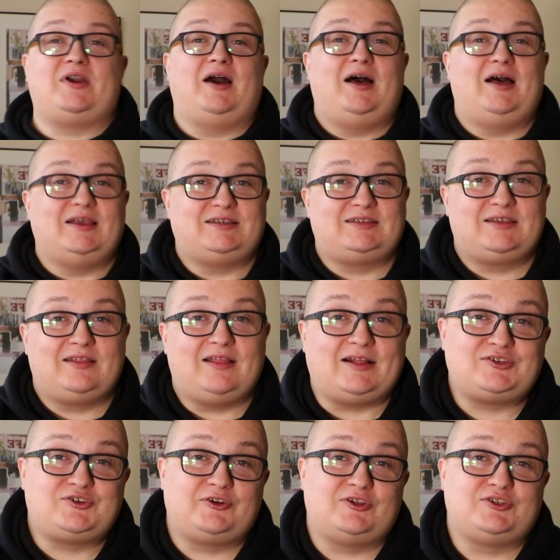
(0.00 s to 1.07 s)
Guys,
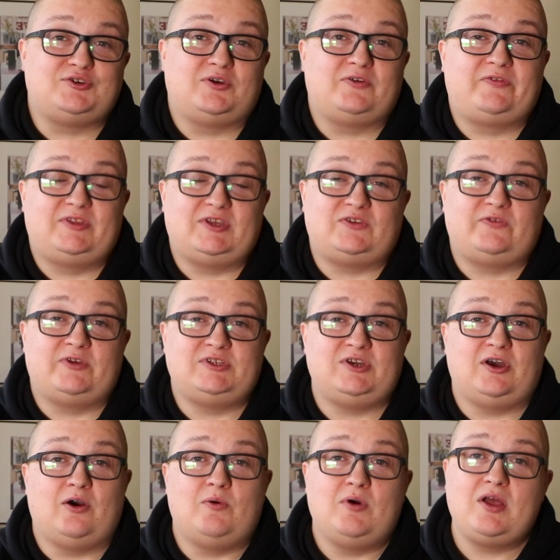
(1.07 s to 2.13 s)
that's going to do it for this video.